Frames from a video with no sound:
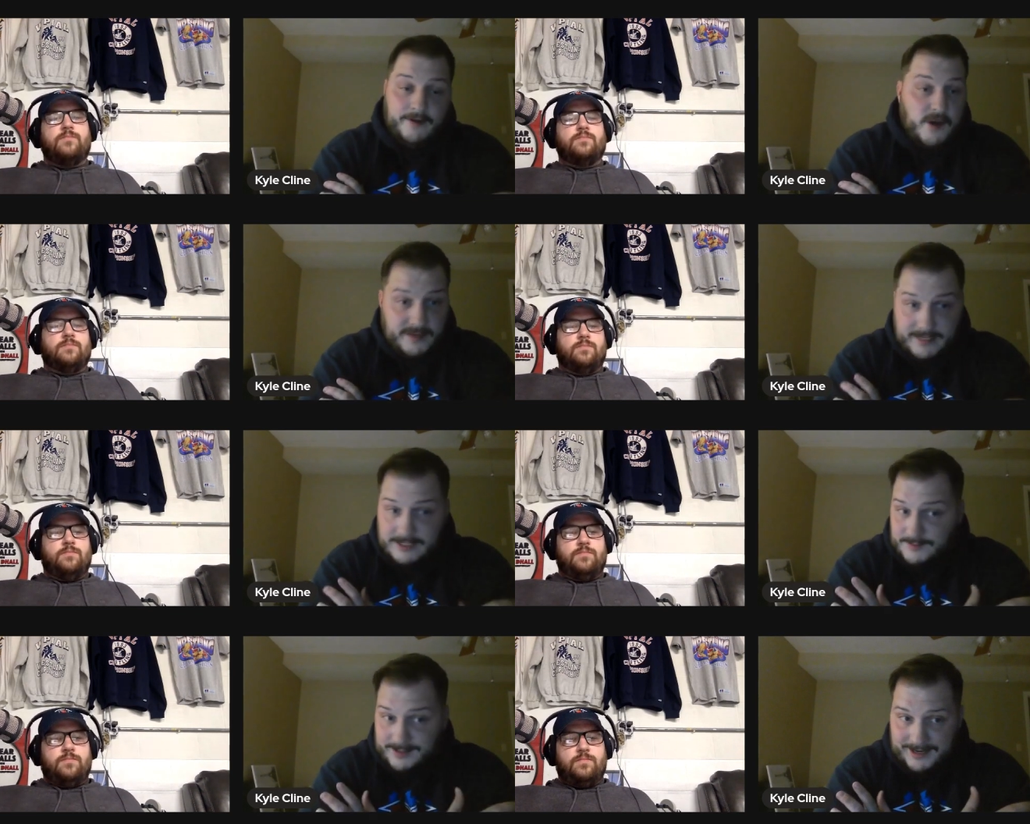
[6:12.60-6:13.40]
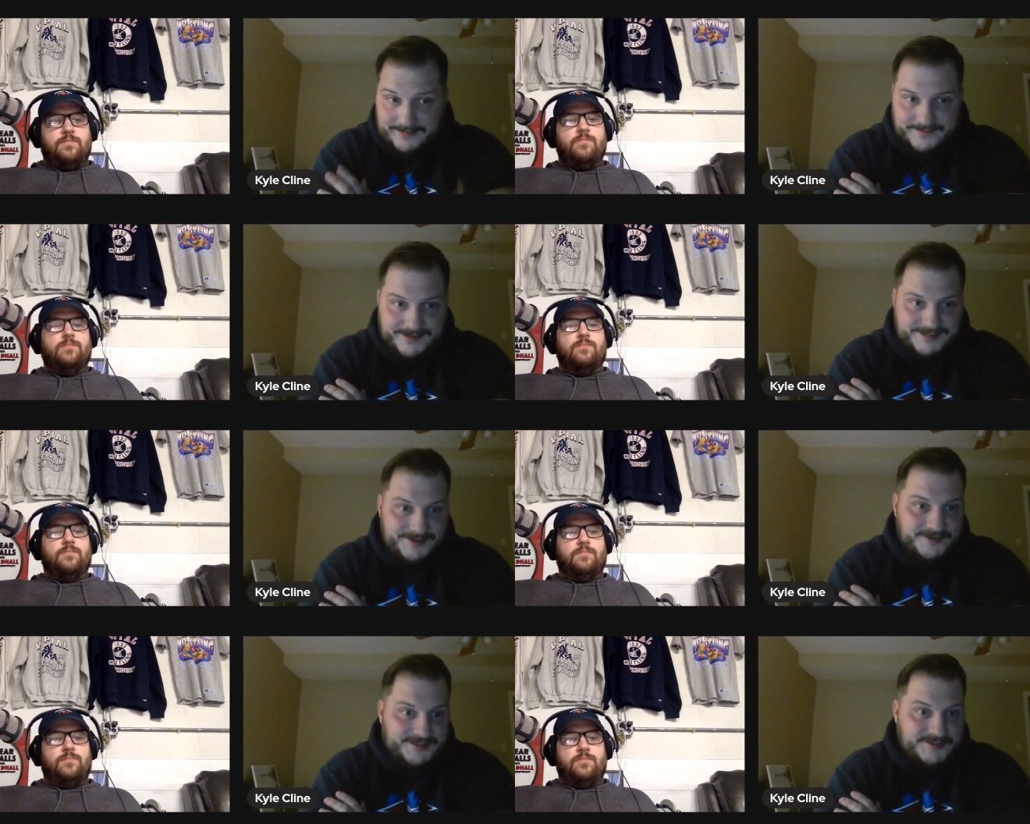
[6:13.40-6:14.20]
Speaker 1: many kids we're going to have because you know
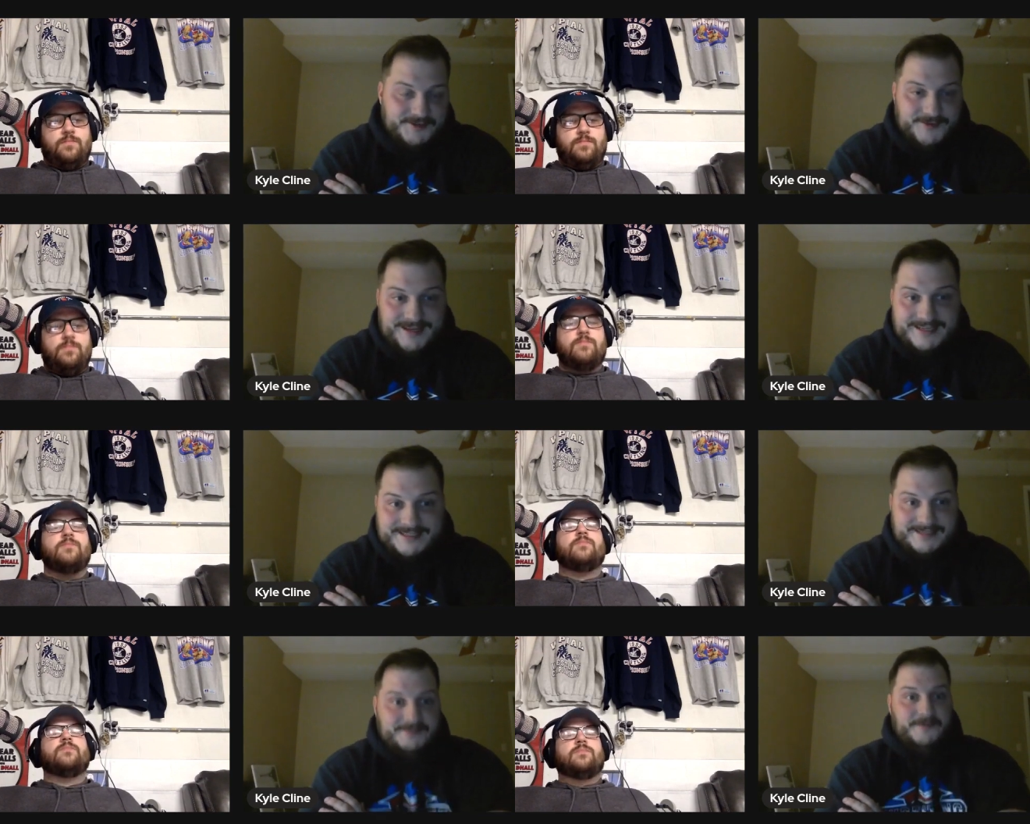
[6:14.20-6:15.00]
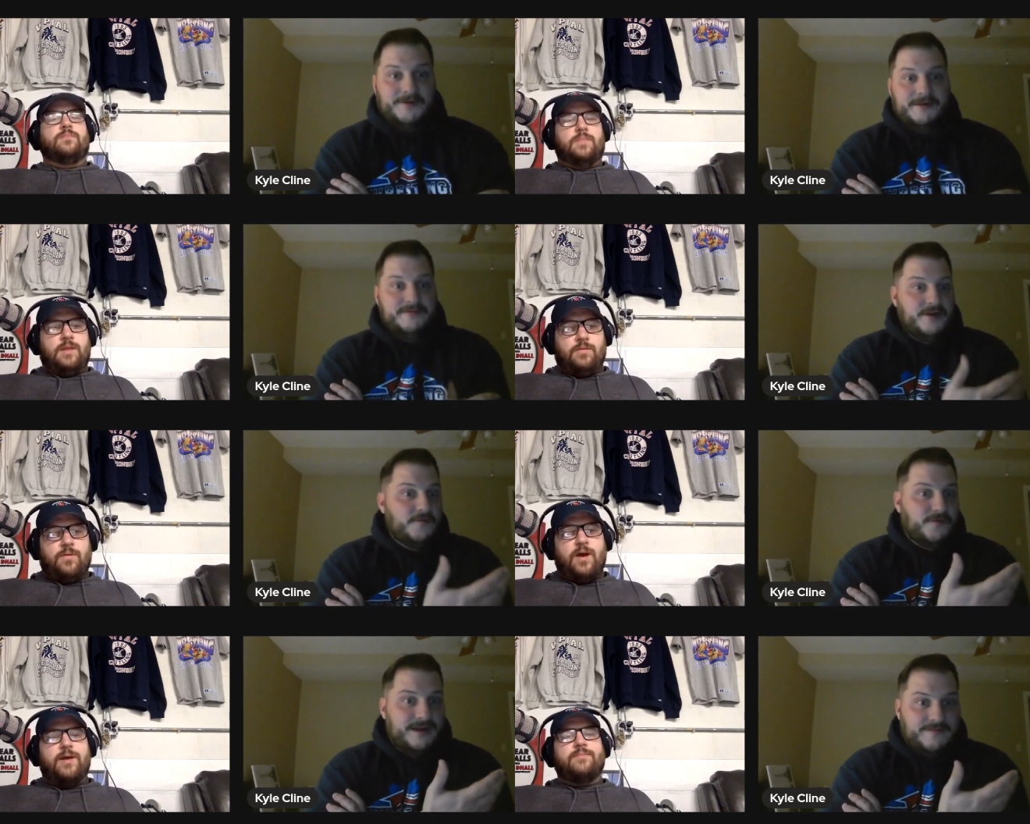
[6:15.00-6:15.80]
it's in two weeks and we don't even know if
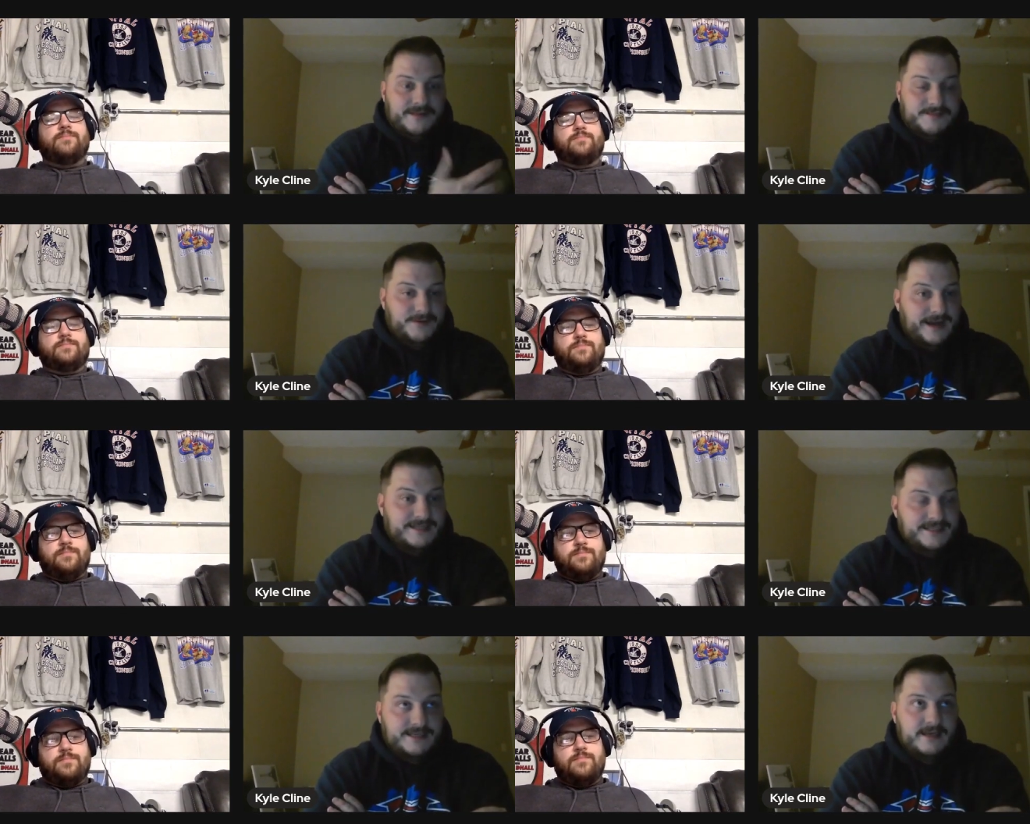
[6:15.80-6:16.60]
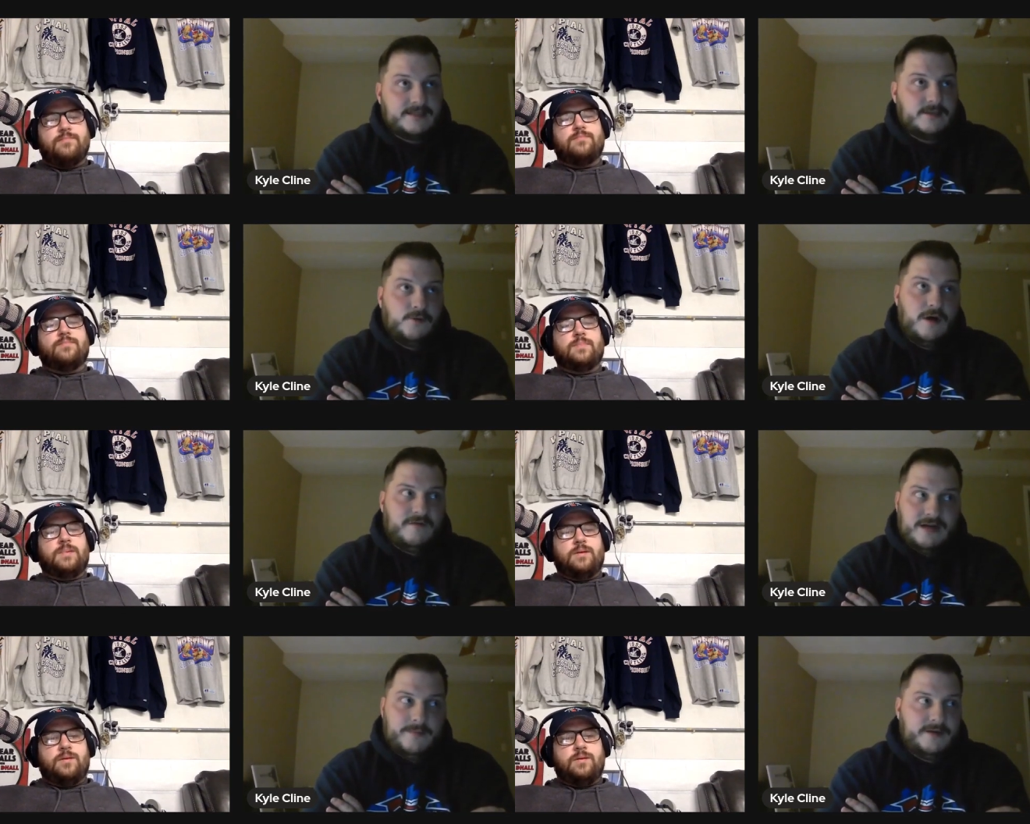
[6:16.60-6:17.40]
we're going to have right. kids practicing yet. So we'll have a
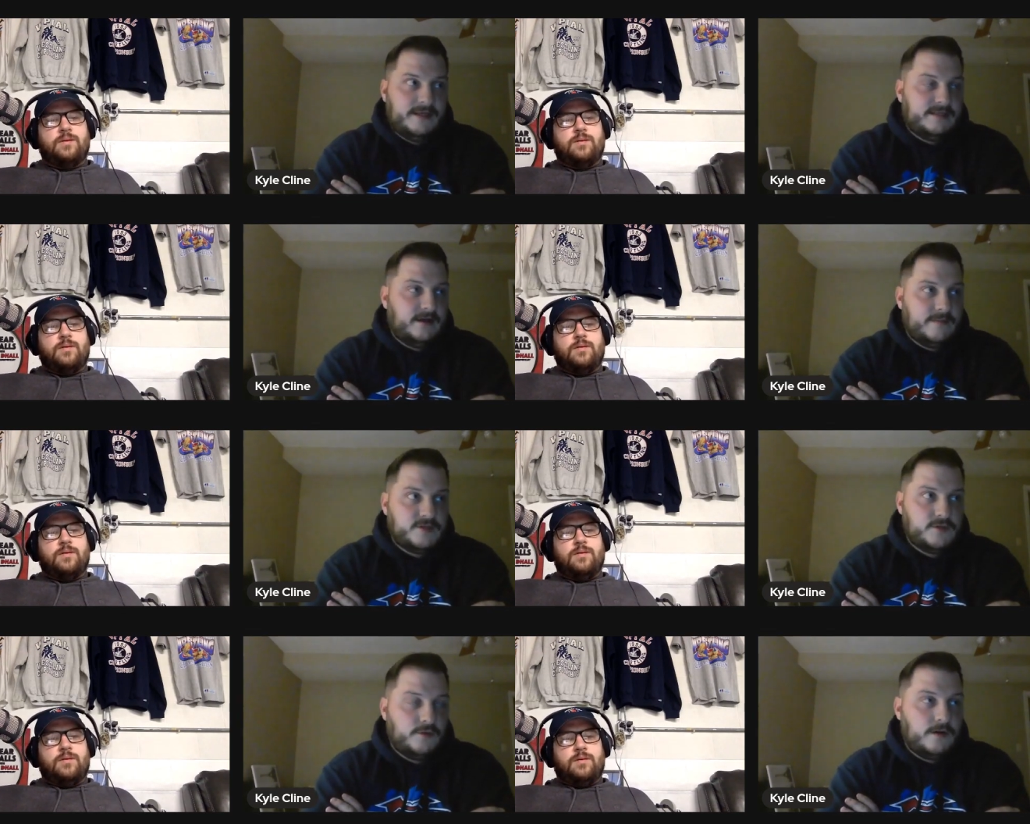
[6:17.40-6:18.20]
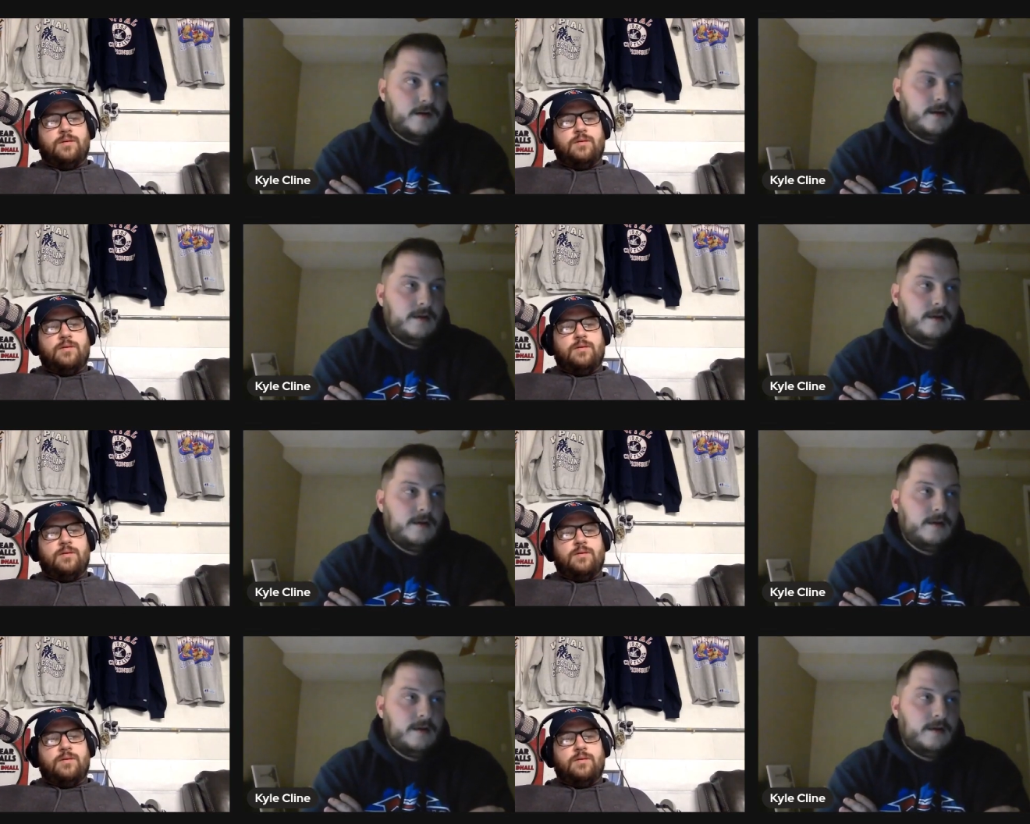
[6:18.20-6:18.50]
couple kids there, I'm sure.